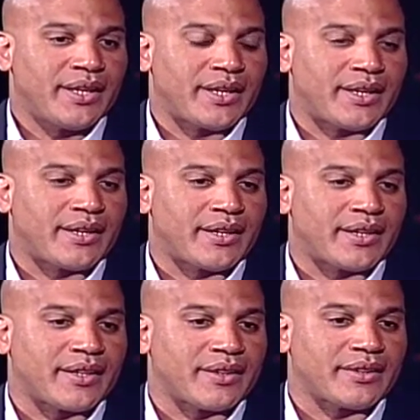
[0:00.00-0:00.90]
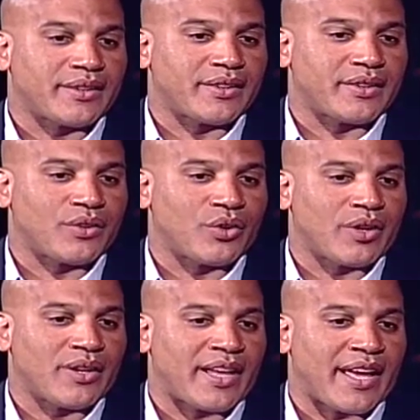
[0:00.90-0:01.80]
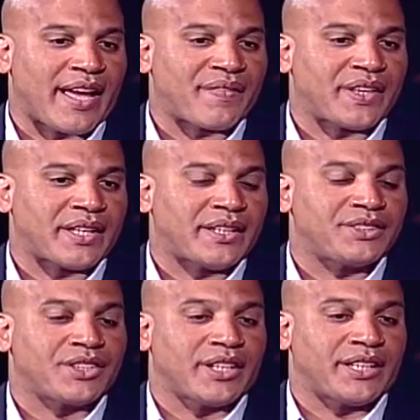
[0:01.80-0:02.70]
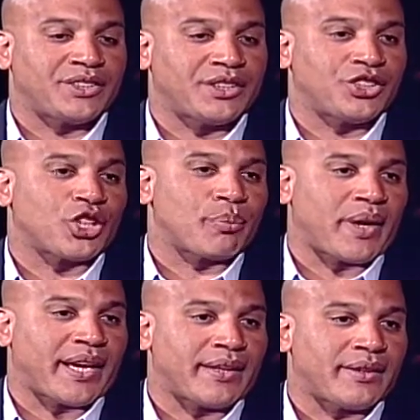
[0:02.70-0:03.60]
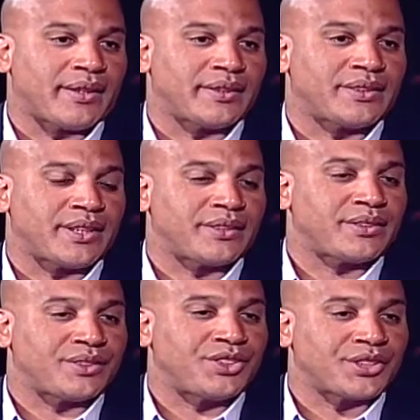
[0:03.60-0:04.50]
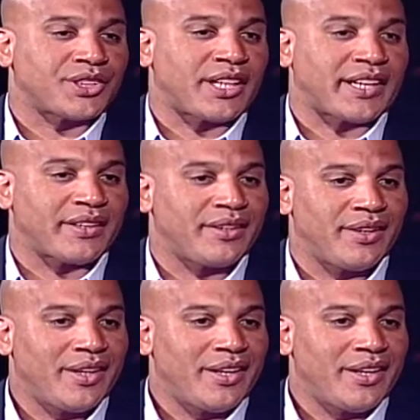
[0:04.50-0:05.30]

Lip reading: Having an installation to command is just like